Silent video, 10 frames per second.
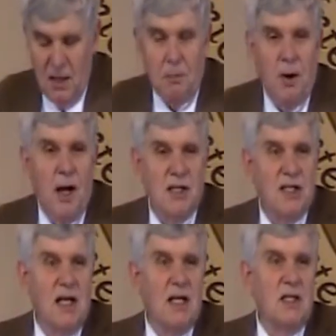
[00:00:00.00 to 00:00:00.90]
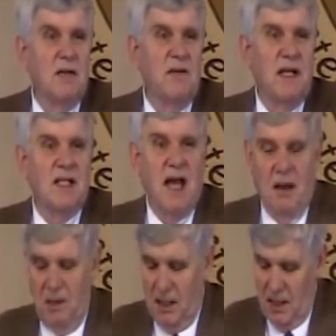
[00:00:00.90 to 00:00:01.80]
The process of
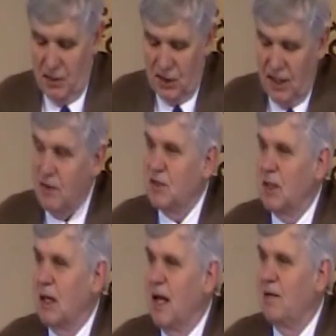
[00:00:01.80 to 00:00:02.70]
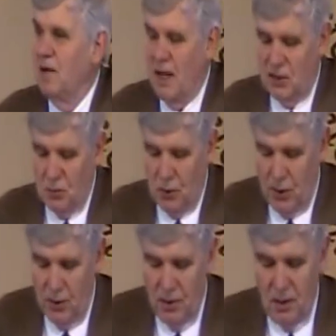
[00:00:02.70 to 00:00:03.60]
examining ourselves in the light of God's
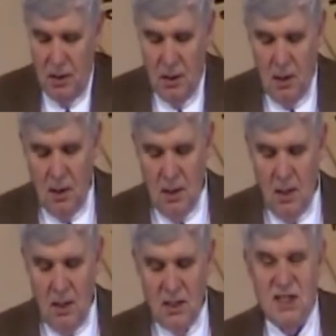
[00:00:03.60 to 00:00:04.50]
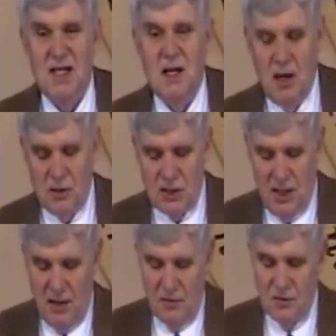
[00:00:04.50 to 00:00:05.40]
Word, seeing
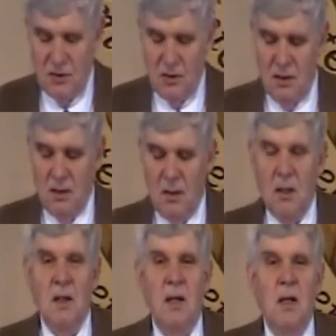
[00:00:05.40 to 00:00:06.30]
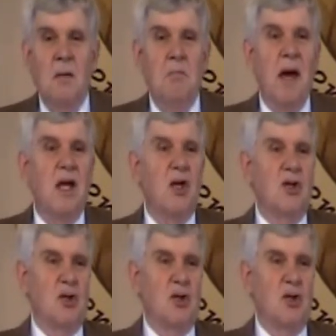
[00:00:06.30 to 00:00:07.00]
ourselves, making